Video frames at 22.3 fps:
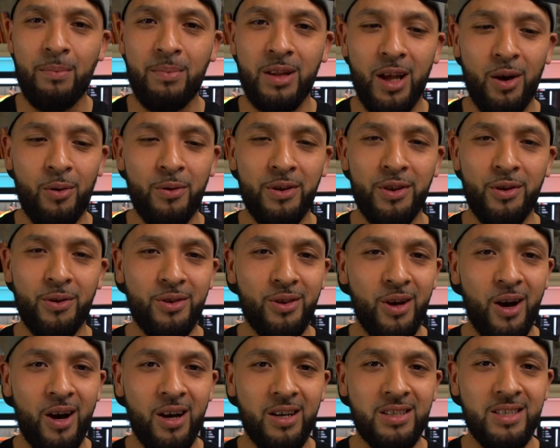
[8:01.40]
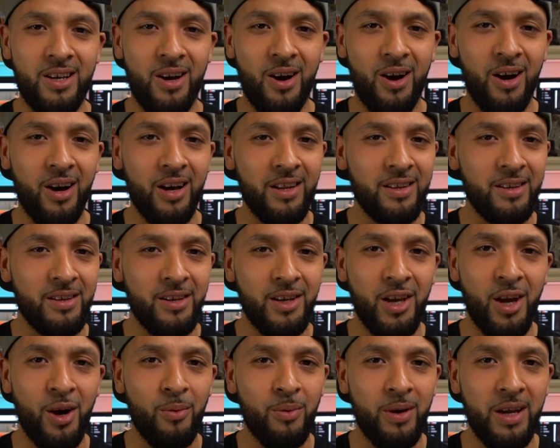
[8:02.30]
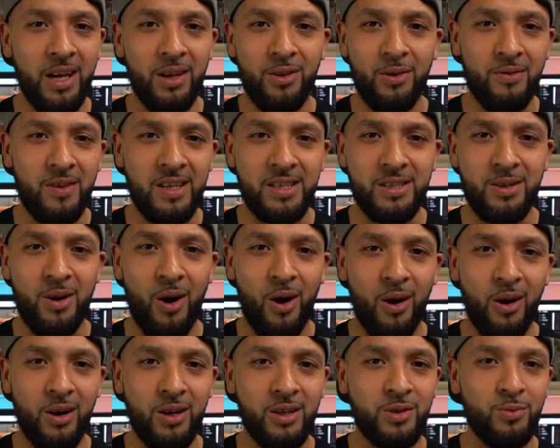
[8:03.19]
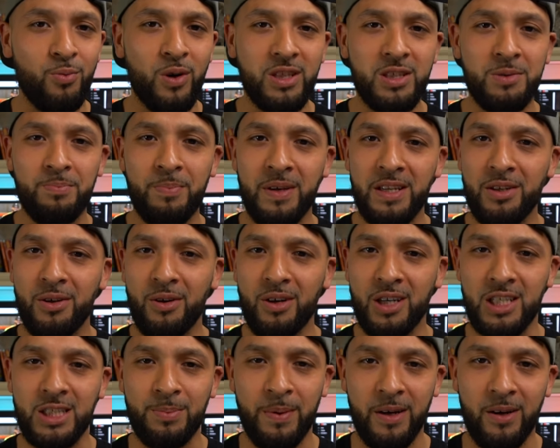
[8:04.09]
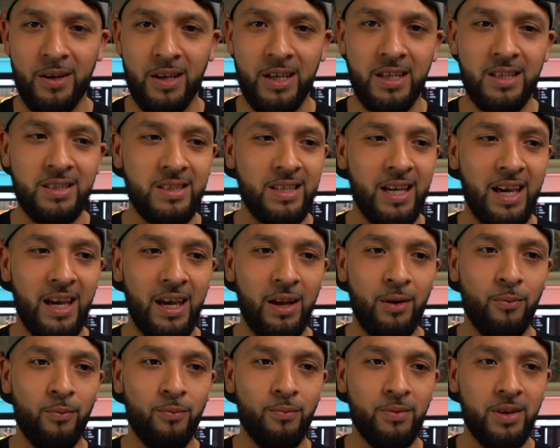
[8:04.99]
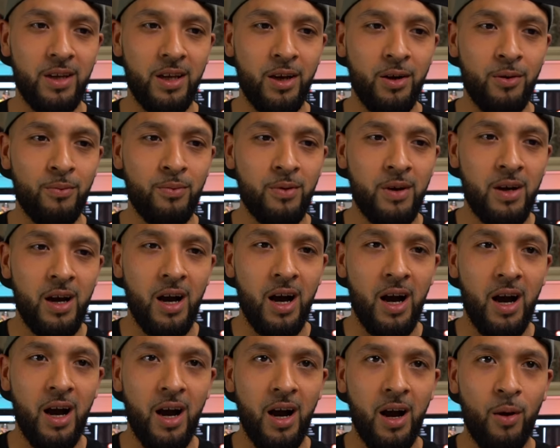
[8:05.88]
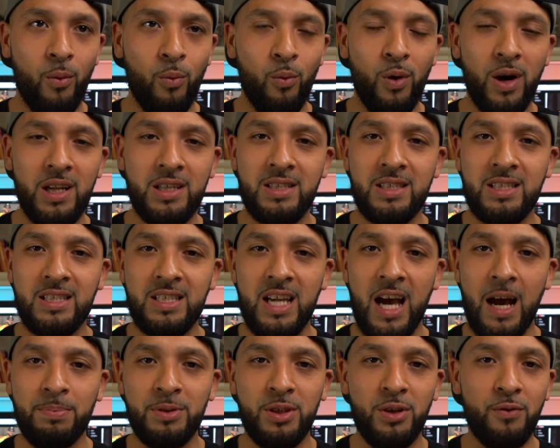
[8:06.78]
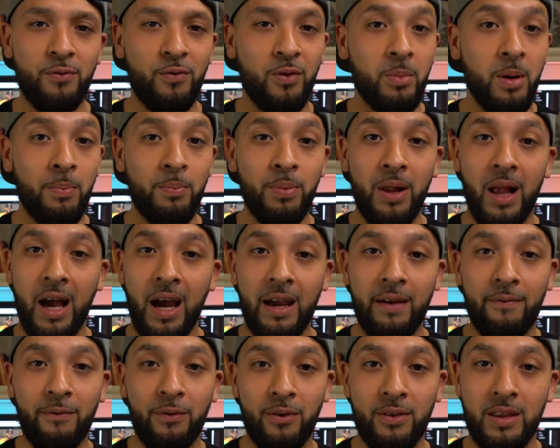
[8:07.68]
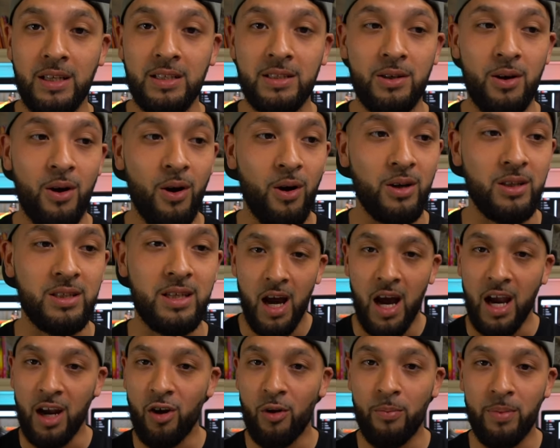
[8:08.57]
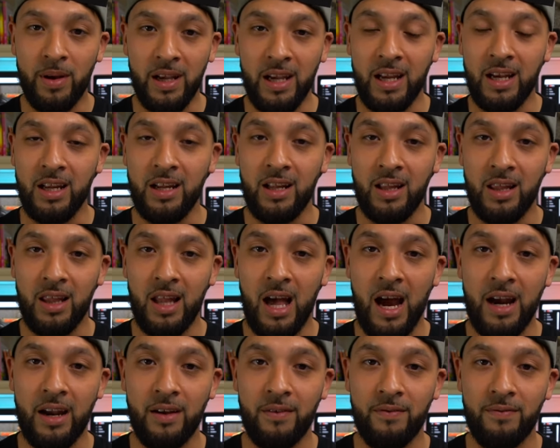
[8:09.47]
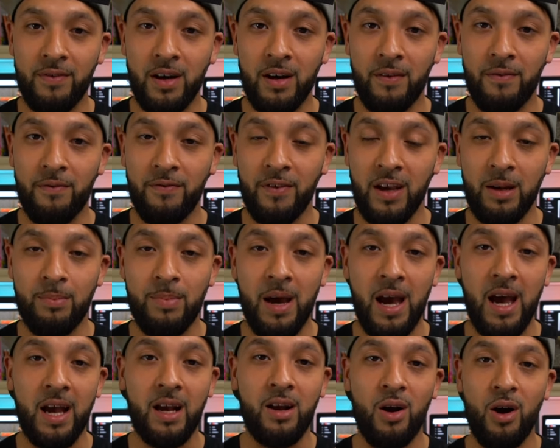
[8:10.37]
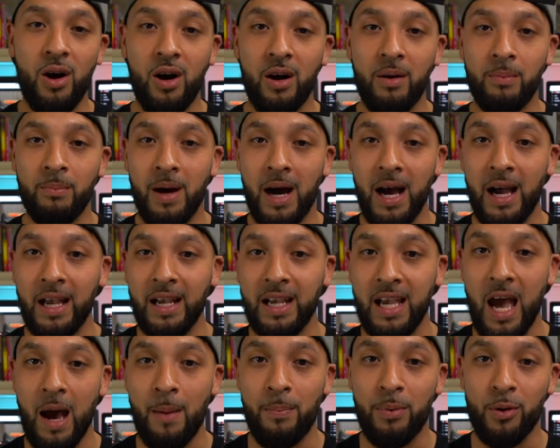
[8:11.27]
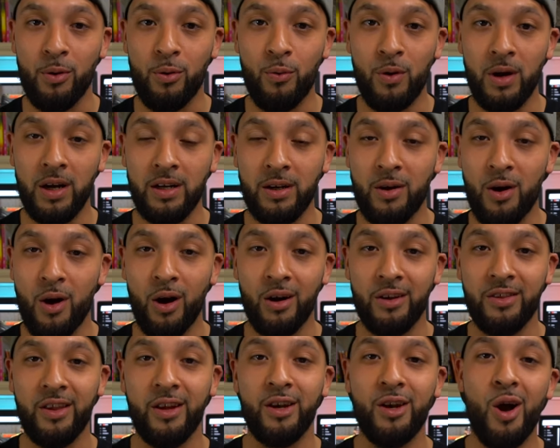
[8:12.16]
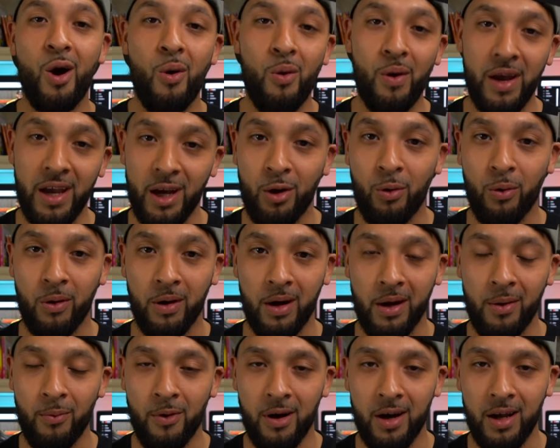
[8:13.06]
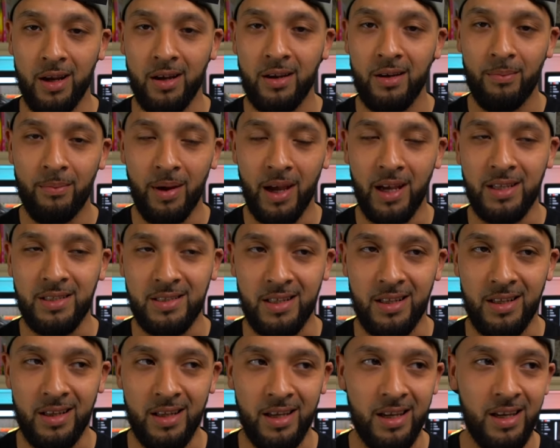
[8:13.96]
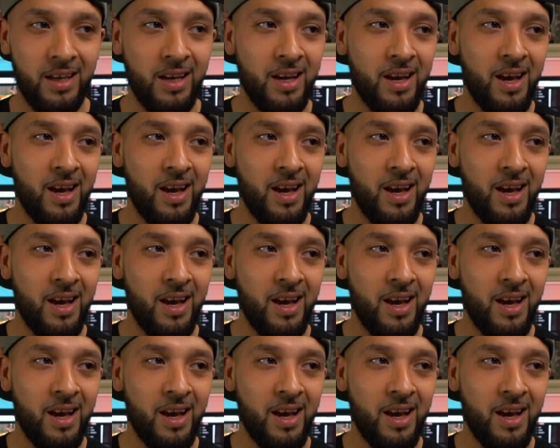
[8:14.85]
below with your thoughts on, you know, either of these cards, what's been your experience and, you know, uh, what stopped you from applying for these cards. I know I've been getting a lot of uh, feedback on my Capital One card, the no inquiry one, basically.